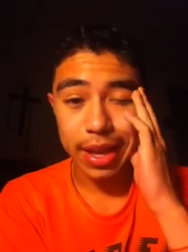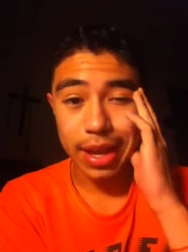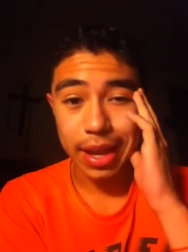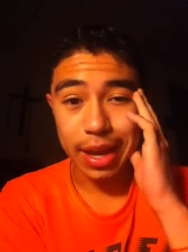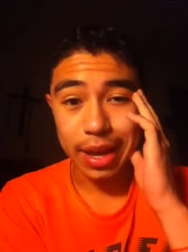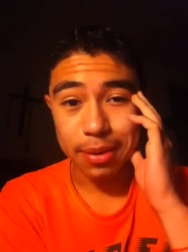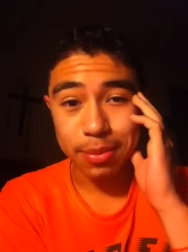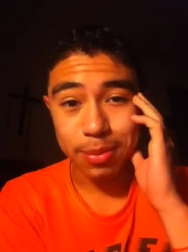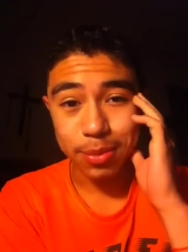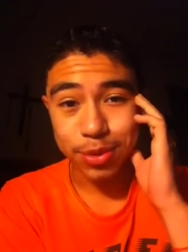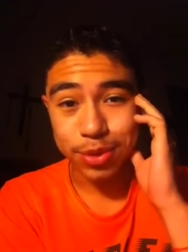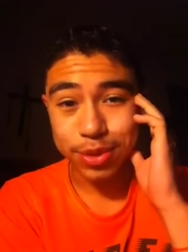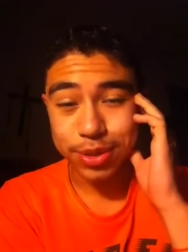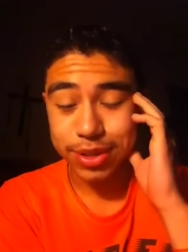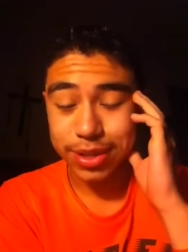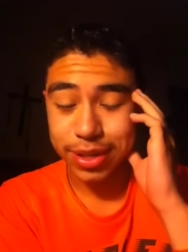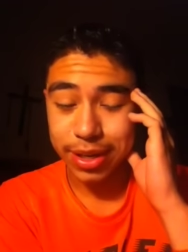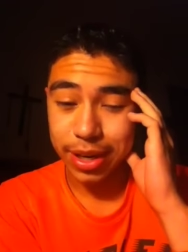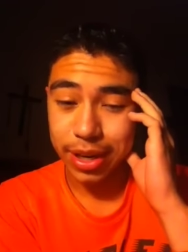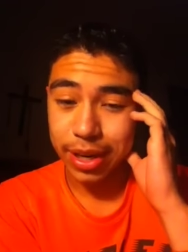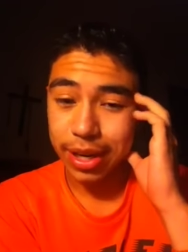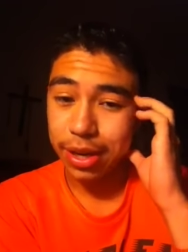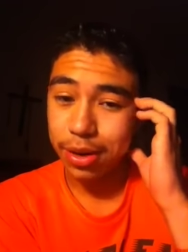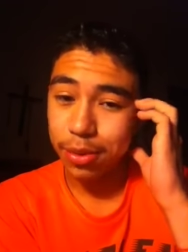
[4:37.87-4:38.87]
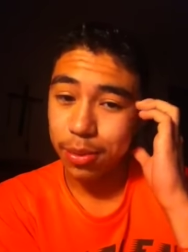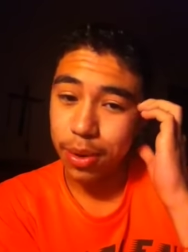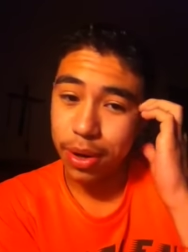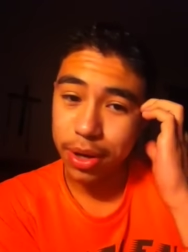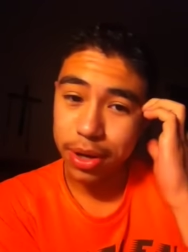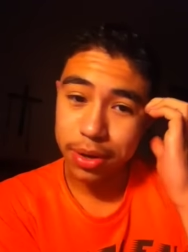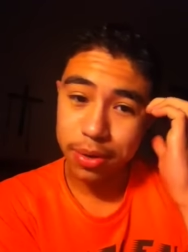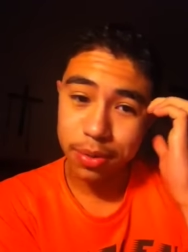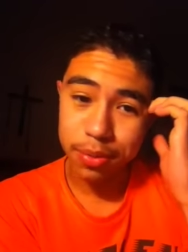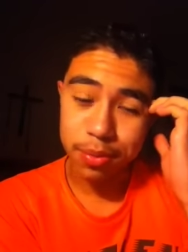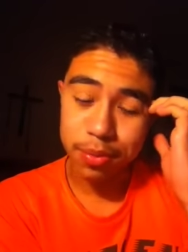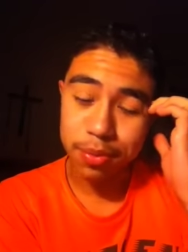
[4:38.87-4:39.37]
I, I don't
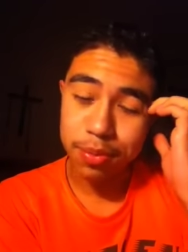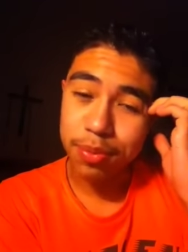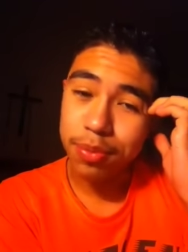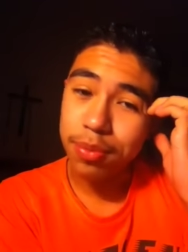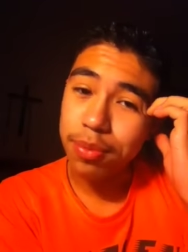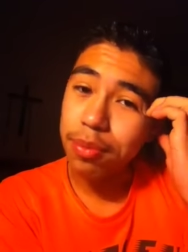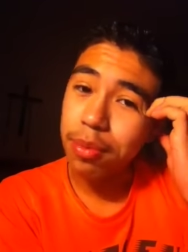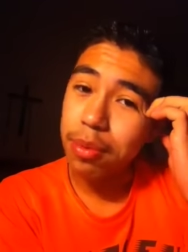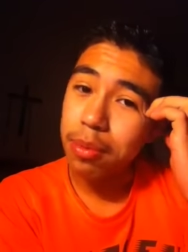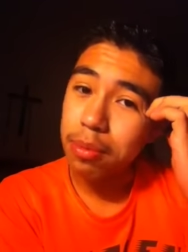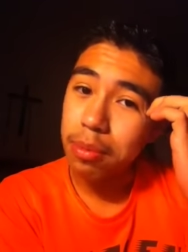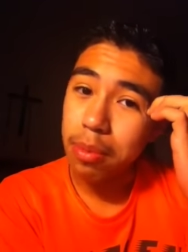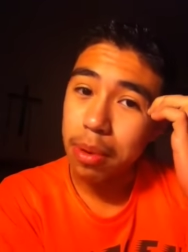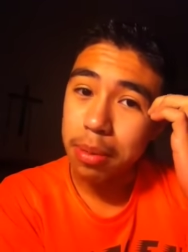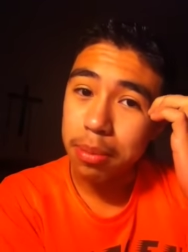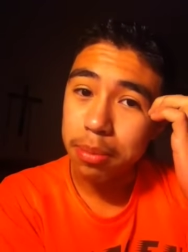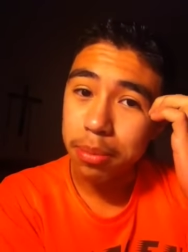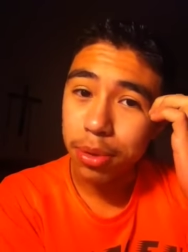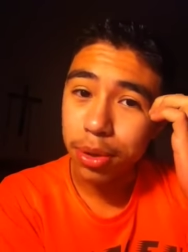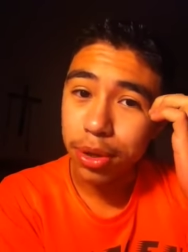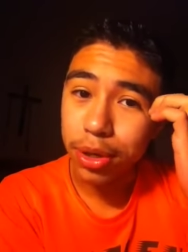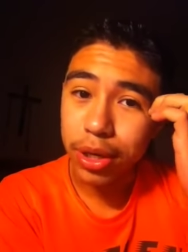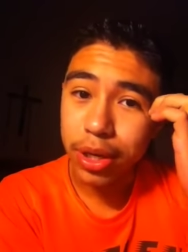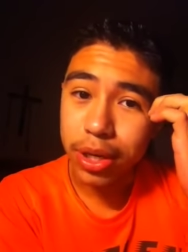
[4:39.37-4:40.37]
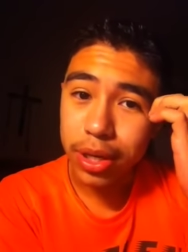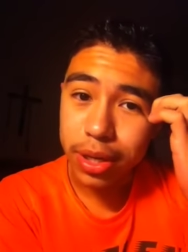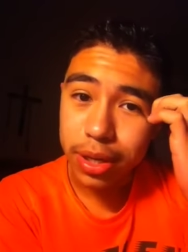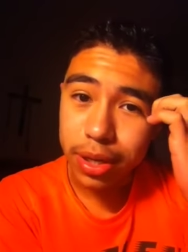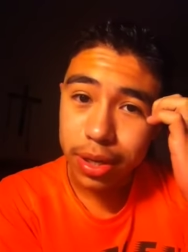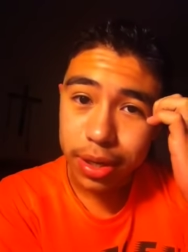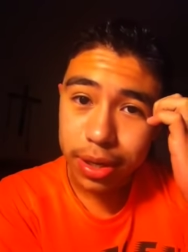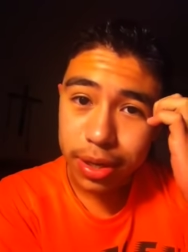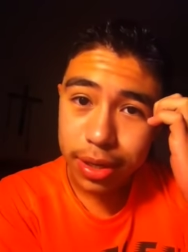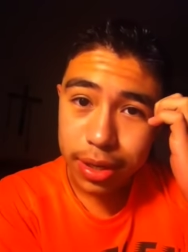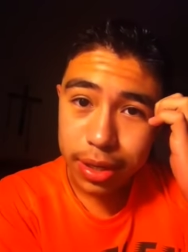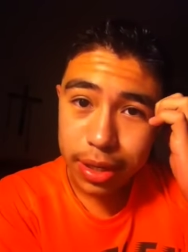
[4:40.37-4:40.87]
wanna remember it.
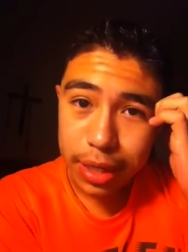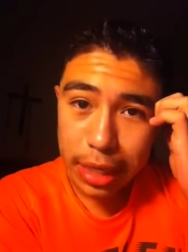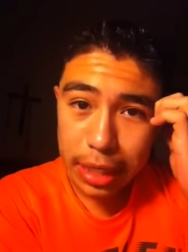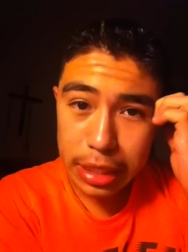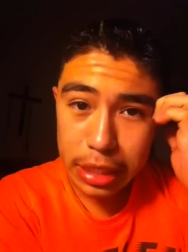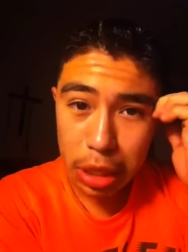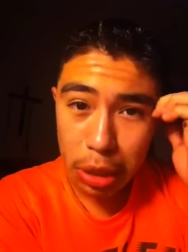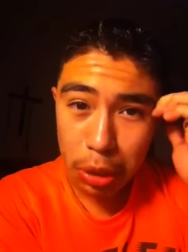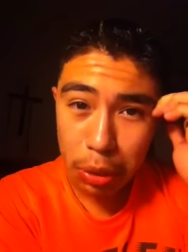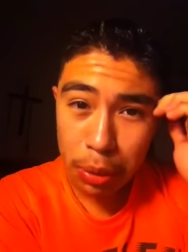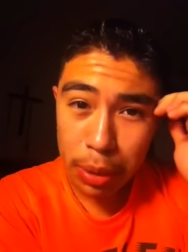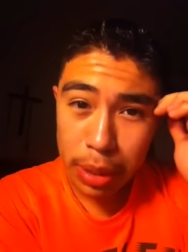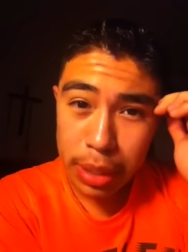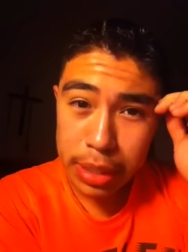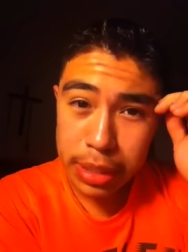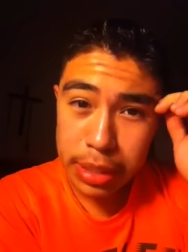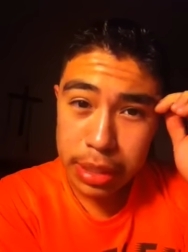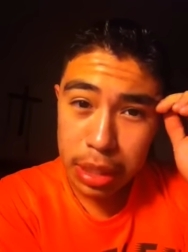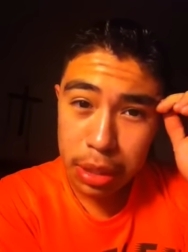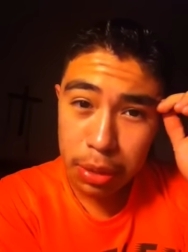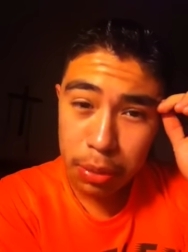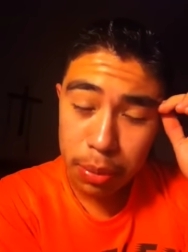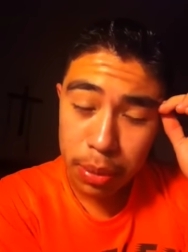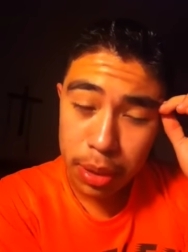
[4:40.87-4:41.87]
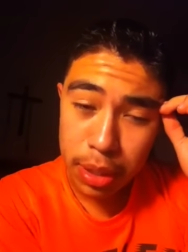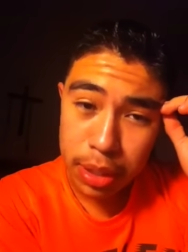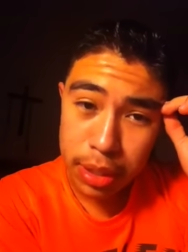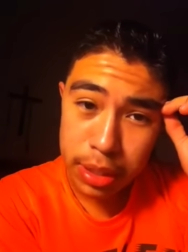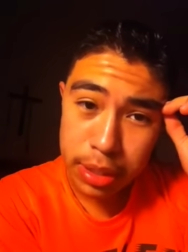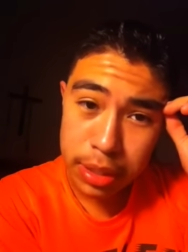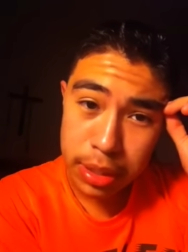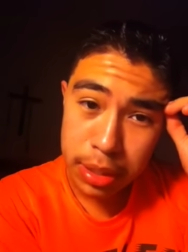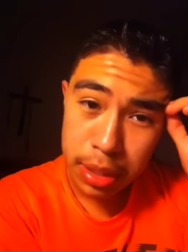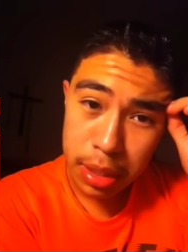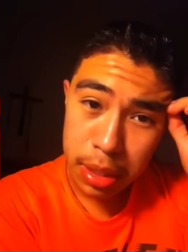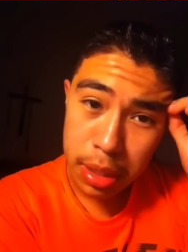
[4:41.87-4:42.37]
That's how crazy it
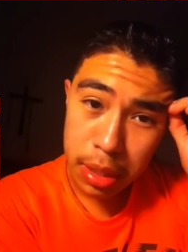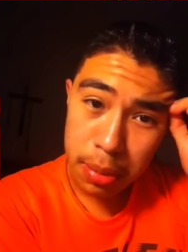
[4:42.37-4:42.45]
was.